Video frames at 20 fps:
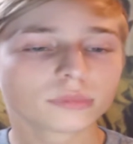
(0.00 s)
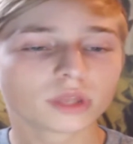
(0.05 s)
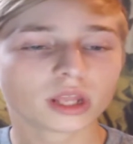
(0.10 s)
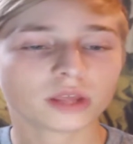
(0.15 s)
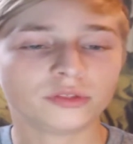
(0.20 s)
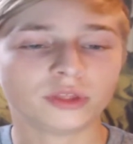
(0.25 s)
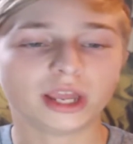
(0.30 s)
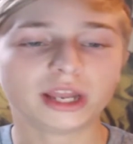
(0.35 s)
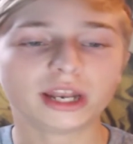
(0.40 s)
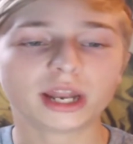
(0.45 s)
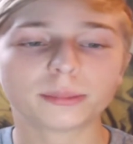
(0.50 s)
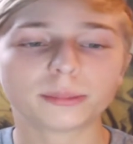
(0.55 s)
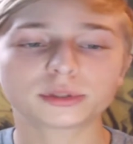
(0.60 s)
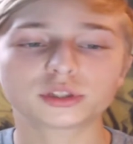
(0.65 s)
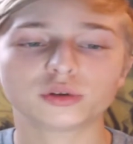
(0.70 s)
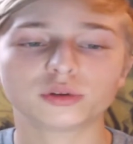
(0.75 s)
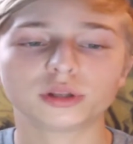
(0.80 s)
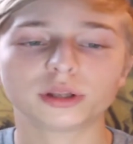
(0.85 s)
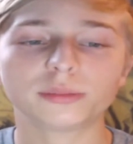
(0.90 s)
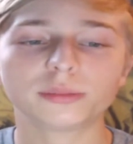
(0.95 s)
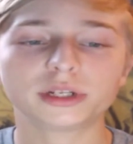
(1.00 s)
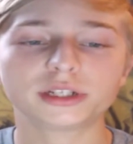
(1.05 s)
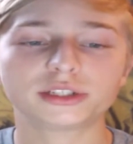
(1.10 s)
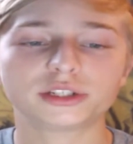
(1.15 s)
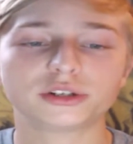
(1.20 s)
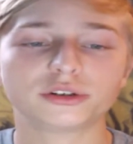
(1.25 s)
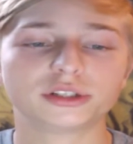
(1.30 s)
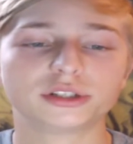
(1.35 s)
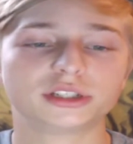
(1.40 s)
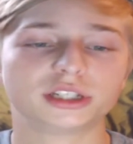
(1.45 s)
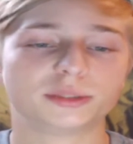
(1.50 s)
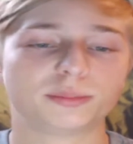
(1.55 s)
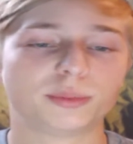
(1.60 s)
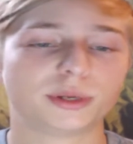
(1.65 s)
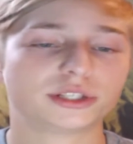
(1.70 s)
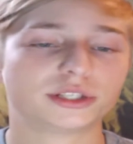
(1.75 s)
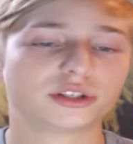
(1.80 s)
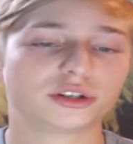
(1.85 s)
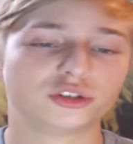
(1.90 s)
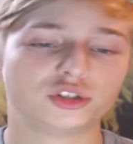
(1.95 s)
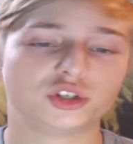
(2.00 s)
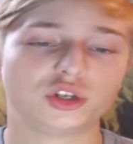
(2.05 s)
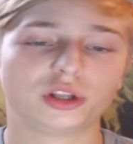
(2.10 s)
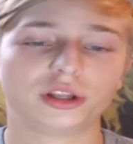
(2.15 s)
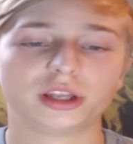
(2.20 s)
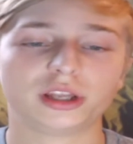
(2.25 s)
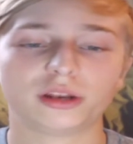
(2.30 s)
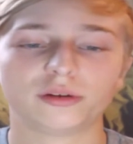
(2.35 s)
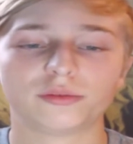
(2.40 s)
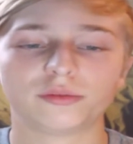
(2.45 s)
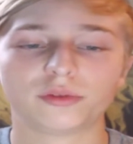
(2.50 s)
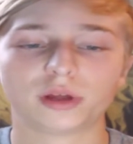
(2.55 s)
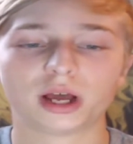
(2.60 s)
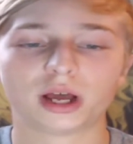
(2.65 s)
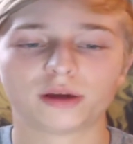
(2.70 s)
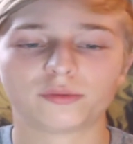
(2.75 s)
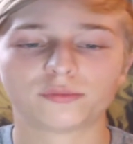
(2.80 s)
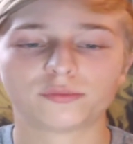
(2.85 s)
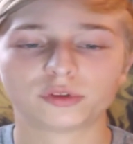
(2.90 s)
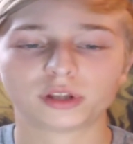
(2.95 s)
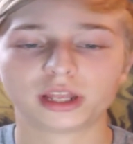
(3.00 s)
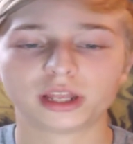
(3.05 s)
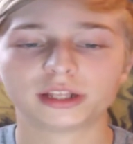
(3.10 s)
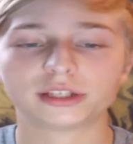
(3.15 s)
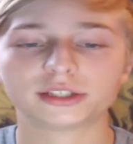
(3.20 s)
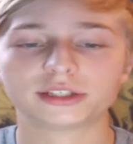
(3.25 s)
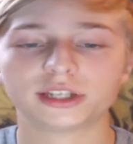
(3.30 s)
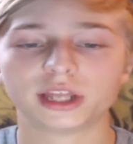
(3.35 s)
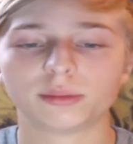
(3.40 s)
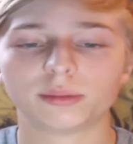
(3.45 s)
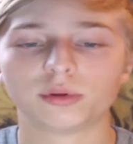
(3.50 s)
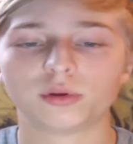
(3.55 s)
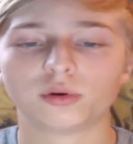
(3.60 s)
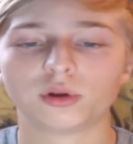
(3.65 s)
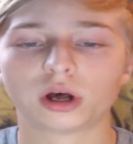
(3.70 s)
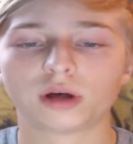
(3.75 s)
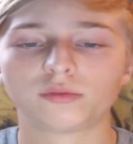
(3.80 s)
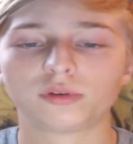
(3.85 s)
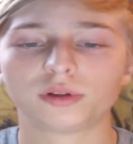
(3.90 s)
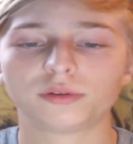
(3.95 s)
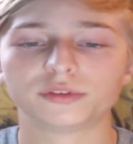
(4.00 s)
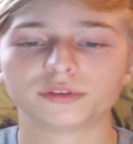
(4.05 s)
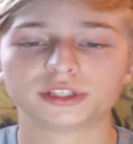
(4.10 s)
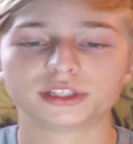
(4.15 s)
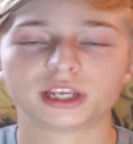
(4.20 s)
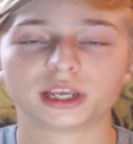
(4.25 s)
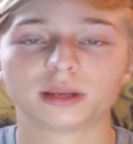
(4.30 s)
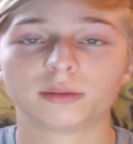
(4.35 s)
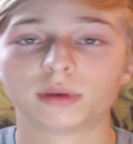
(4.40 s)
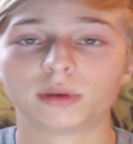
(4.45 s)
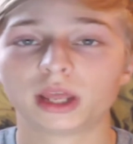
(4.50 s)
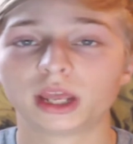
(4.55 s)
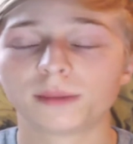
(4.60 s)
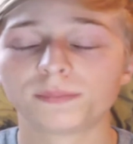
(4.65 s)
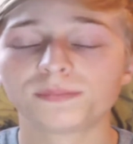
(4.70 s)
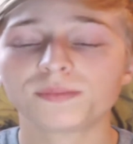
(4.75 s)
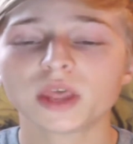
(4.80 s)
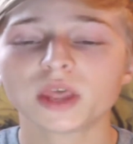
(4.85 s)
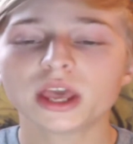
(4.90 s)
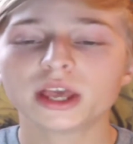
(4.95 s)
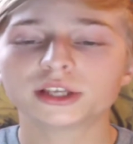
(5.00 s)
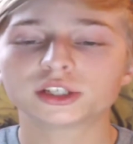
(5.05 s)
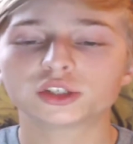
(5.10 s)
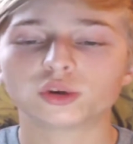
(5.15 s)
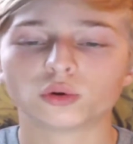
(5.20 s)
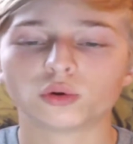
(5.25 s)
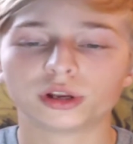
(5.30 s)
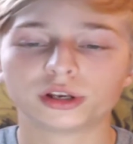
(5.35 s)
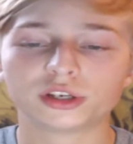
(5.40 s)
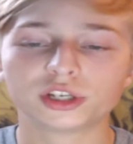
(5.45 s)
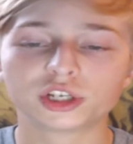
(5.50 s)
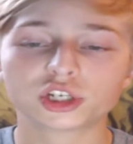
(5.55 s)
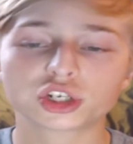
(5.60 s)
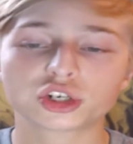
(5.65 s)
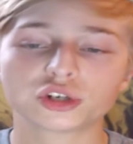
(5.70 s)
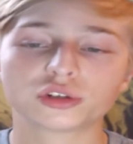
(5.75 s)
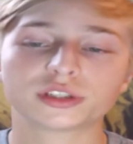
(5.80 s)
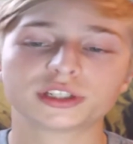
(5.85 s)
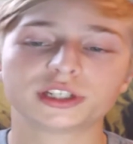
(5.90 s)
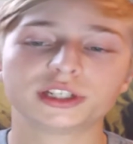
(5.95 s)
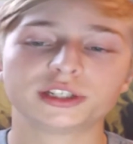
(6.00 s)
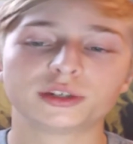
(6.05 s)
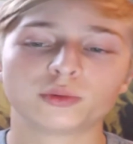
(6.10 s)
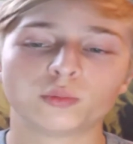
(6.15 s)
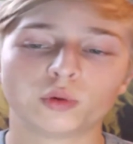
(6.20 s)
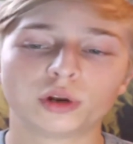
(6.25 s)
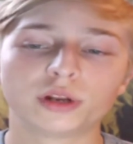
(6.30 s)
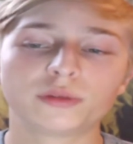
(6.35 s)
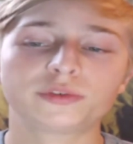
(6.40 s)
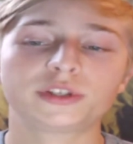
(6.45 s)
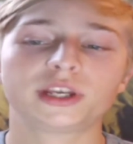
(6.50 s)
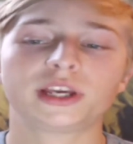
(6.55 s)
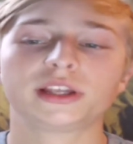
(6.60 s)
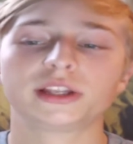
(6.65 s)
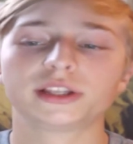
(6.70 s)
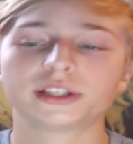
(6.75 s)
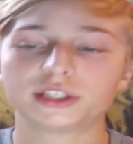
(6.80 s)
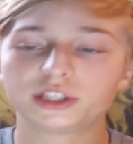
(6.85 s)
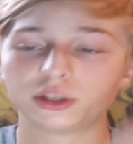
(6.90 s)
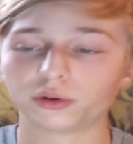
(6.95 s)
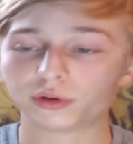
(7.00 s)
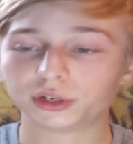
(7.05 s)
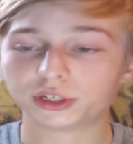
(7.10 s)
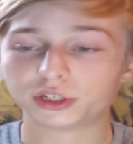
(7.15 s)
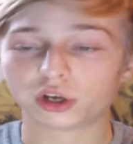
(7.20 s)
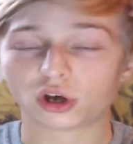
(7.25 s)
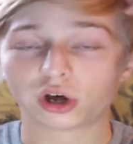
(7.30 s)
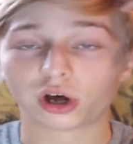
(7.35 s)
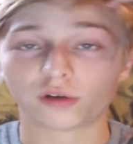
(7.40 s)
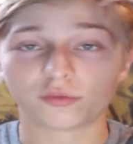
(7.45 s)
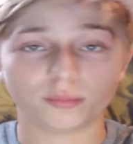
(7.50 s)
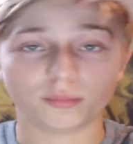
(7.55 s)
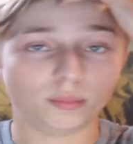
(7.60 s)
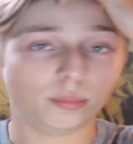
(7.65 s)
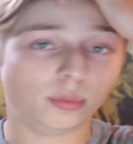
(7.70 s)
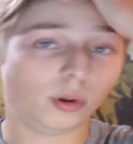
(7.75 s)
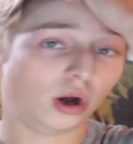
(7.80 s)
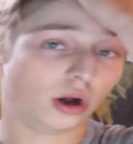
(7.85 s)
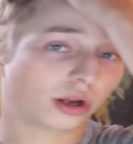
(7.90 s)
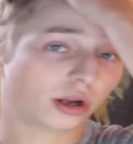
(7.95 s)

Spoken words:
The 8-episode limited series is based on Gillian Flynn's debut novel of the same name, so an additional season would have taken the series off book,